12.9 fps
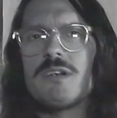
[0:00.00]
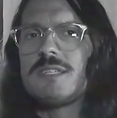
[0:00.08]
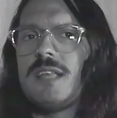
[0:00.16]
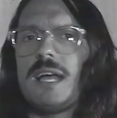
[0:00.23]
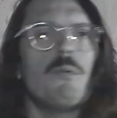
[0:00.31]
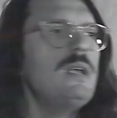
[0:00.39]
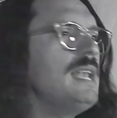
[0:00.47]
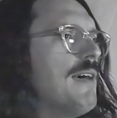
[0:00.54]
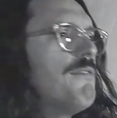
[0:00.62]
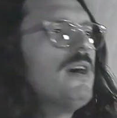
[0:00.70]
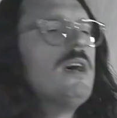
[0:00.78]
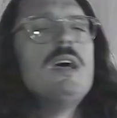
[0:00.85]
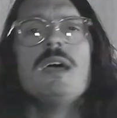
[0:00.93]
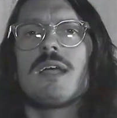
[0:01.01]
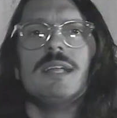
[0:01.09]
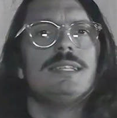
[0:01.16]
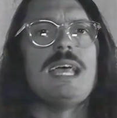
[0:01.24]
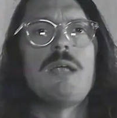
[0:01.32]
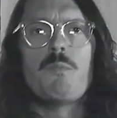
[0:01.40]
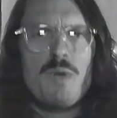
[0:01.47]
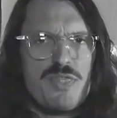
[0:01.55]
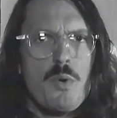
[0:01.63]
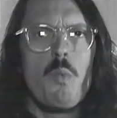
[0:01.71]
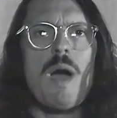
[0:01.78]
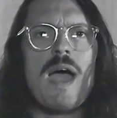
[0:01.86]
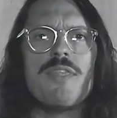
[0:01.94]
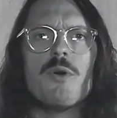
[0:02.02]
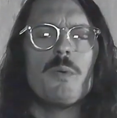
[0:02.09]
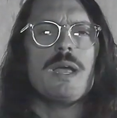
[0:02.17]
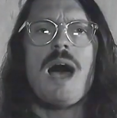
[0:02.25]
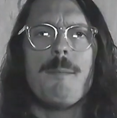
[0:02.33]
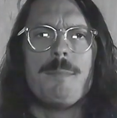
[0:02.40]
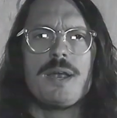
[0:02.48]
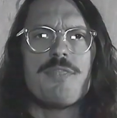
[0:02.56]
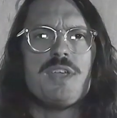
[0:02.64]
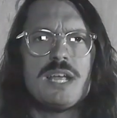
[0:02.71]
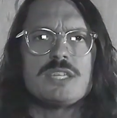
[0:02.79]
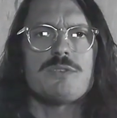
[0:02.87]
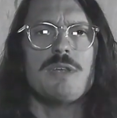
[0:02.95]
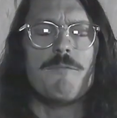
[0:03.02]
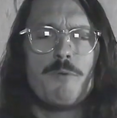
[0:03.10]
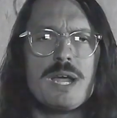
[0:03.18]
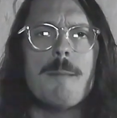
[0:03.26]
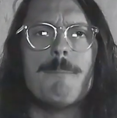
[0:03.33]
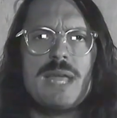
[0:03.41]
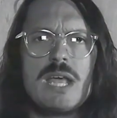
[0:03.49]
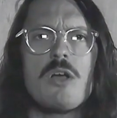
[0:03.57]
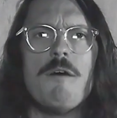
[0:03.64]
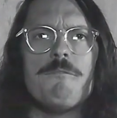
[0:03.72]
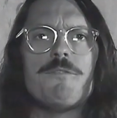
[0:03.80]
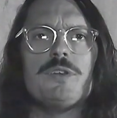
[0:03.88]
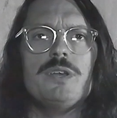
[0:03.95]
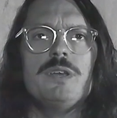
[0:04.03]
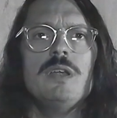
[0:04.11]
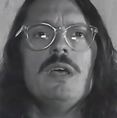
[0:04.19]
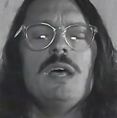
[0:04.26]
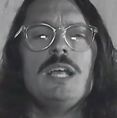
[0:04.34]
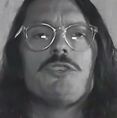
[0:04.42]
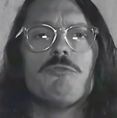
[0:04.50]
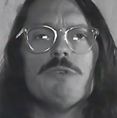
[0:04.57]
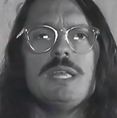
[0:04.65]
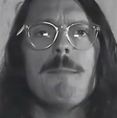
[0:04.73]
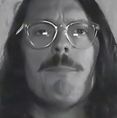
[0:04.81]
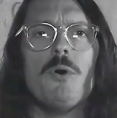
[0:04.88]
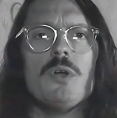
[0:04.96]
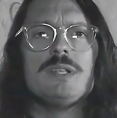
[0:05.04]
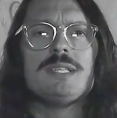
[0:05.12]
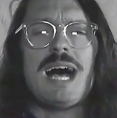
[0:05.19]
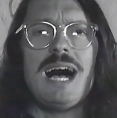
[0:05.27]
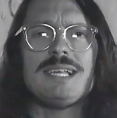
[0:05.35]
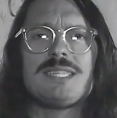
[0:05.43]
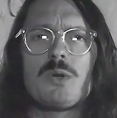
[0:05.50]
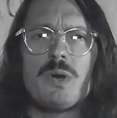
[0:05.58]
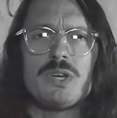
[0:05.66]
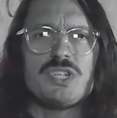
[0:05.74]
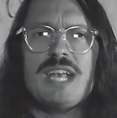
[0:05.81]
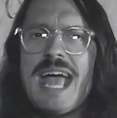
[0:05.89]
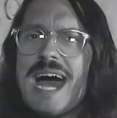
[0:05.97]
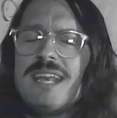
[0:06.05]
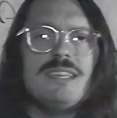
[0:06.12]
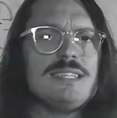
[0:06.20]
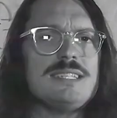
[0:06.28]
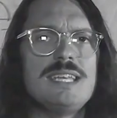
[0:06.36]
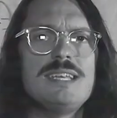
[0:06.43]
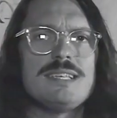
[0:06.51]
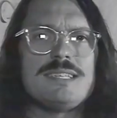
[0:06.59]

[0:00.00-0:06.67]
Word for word: It's like we're never content with the way that we are. But I think if we're going to be confident, it's really important to ask the question how do you see